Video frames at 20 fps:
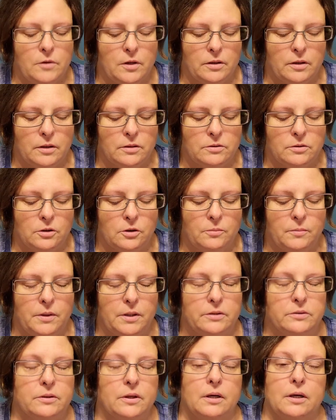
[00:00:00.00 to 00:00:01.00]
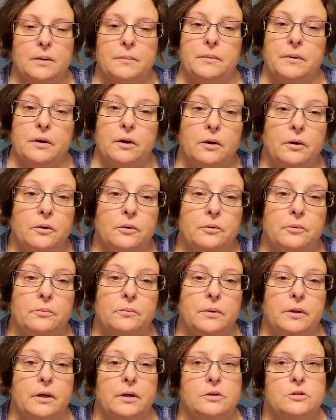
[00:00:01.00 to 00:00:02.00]
They told me he's not coming
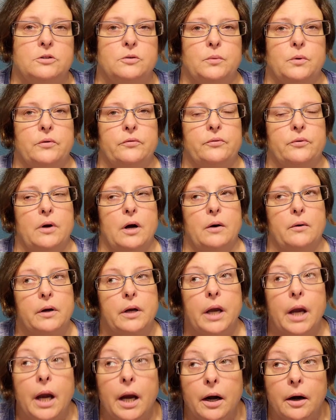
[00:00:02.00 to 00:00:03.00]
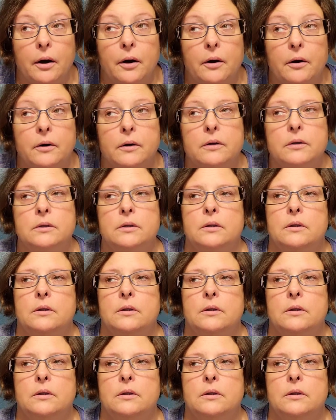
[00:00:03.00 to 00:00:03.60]
home, he needs 24-hour care.